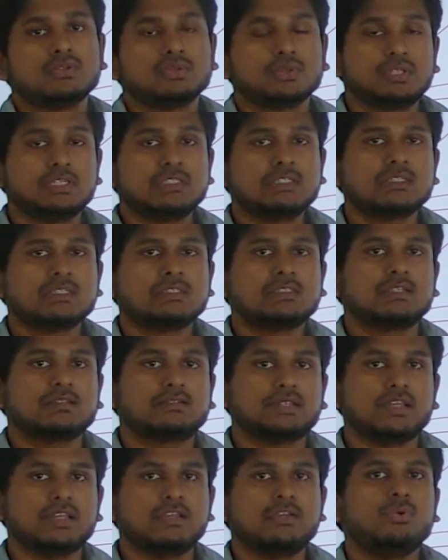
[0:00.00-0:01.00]
So this is the
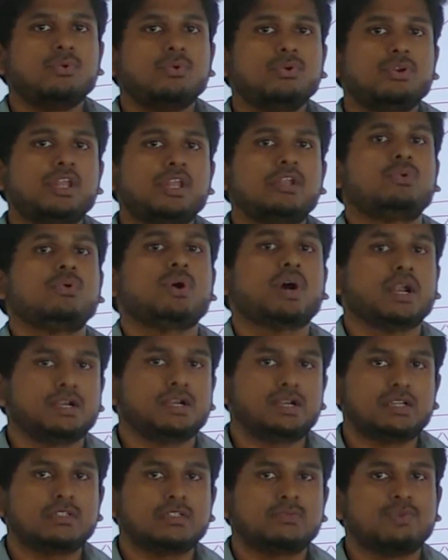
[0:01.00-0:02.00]
thing you need to
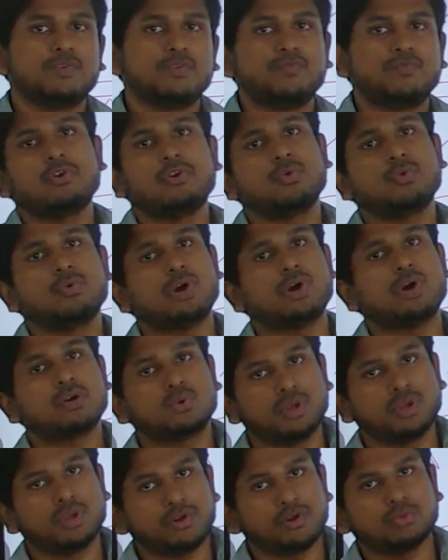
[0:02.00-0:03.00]
address before you are
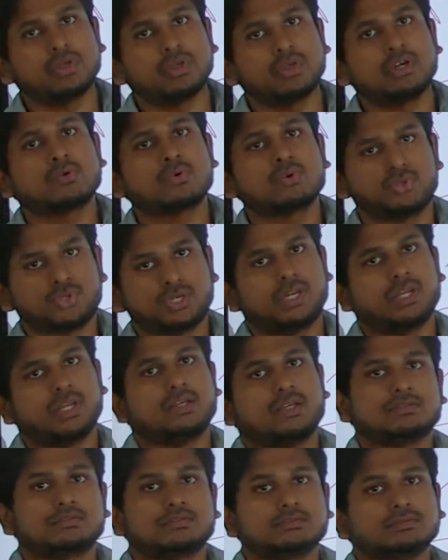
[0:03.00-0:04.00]
going to the
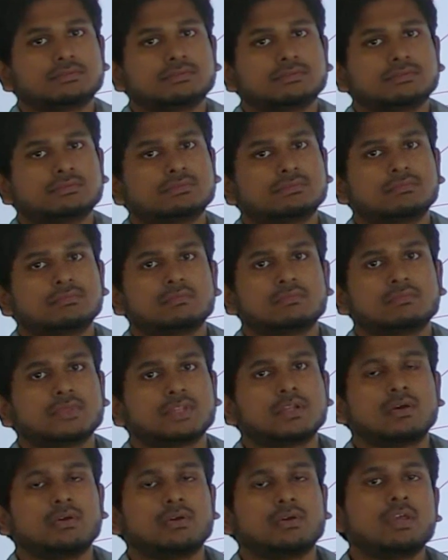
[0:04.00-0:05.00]
question.
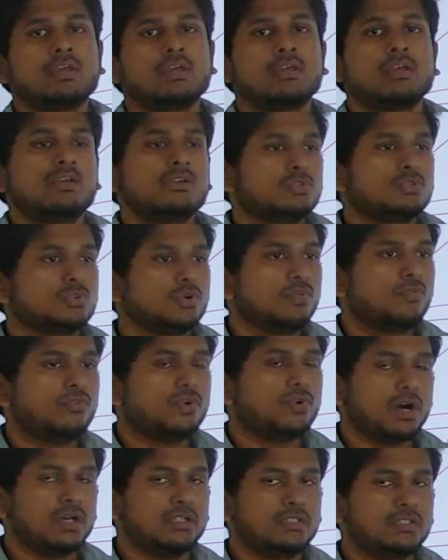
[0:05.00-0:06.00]
Okay. So
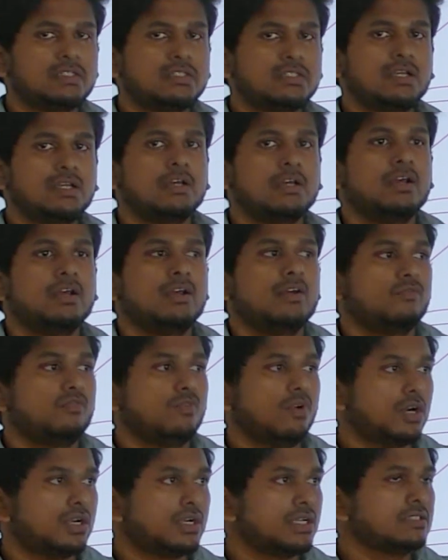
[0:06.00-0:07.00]
for this,
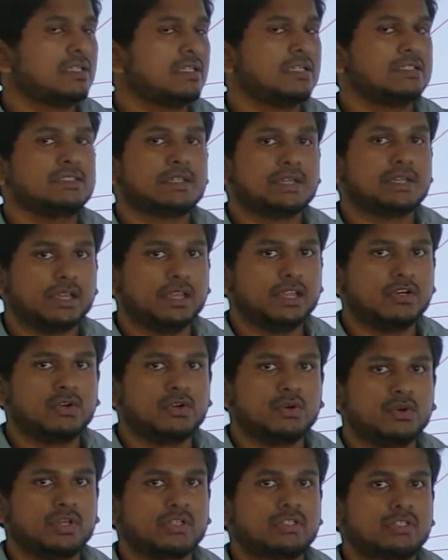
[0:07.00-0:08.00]
what is this
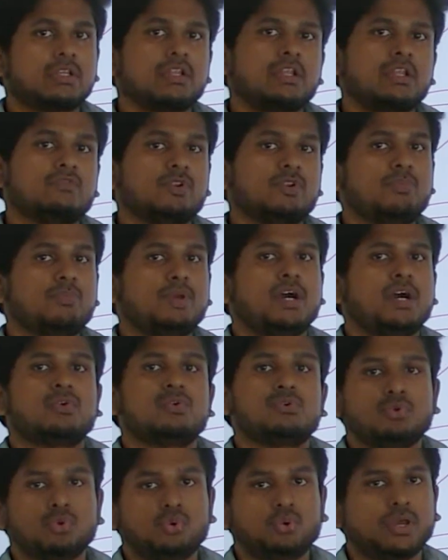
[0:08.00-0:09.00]
introduction? It will be
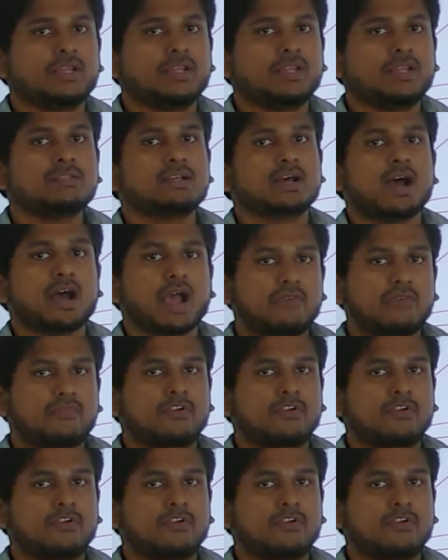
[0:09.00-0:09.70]
around 2 lines.